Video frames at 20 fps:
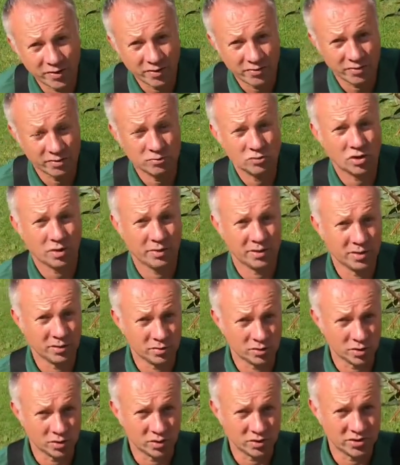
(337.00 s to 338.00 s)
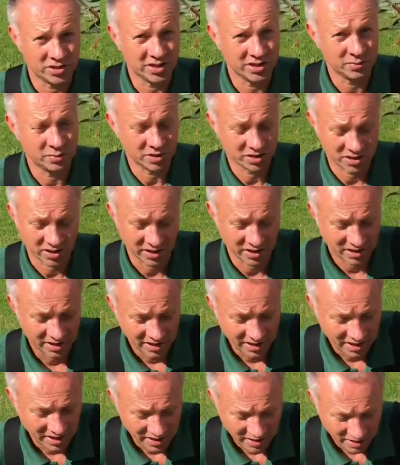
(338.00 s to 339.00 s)
from tropical tortoises, which like
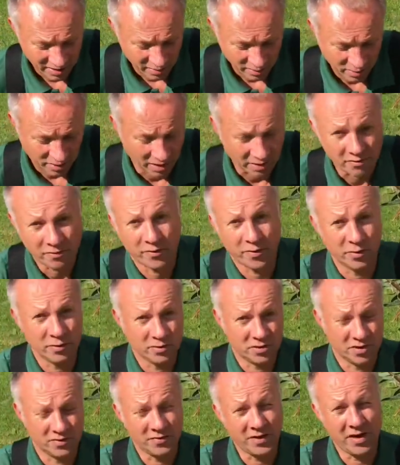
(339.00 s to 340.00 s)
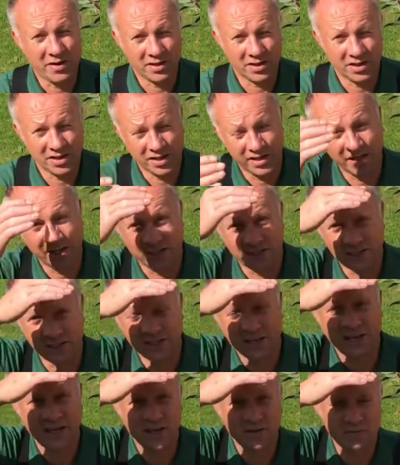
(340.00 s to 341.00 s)
fruits and various other things in
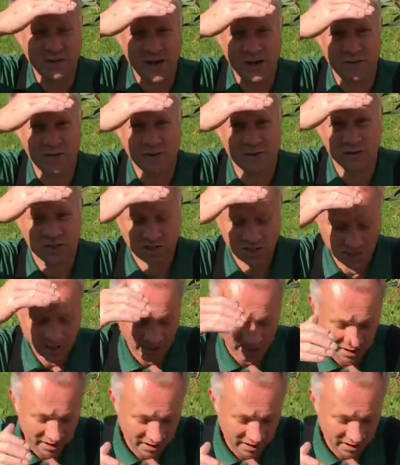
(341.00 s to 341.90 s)
their rainforest diet.